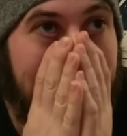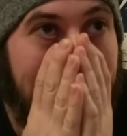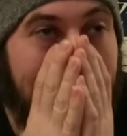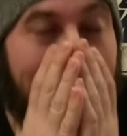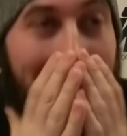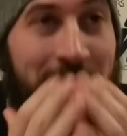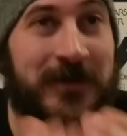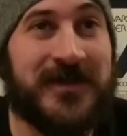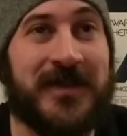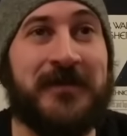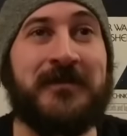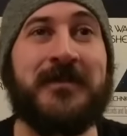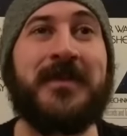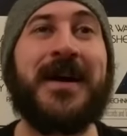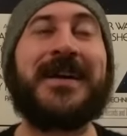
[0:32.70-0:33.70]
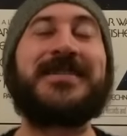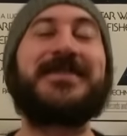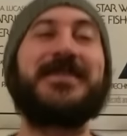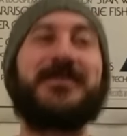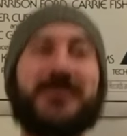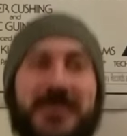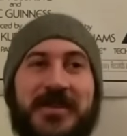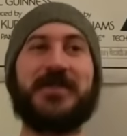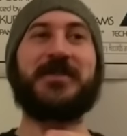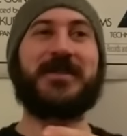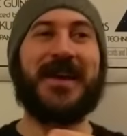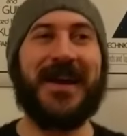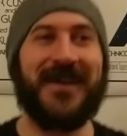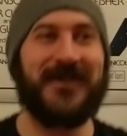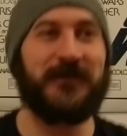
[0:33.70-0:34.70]
That was a massive two
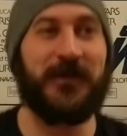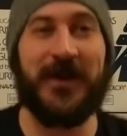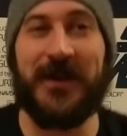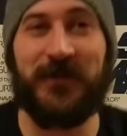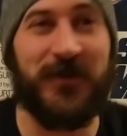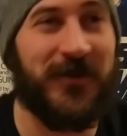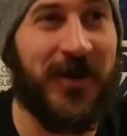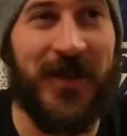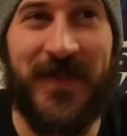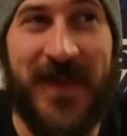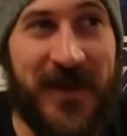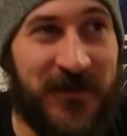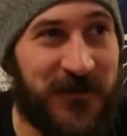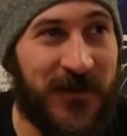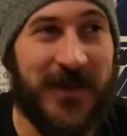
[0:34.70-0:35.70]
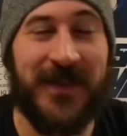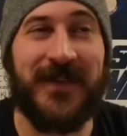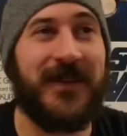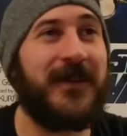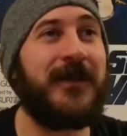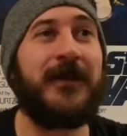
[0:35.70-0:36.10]
count. People are on their feet.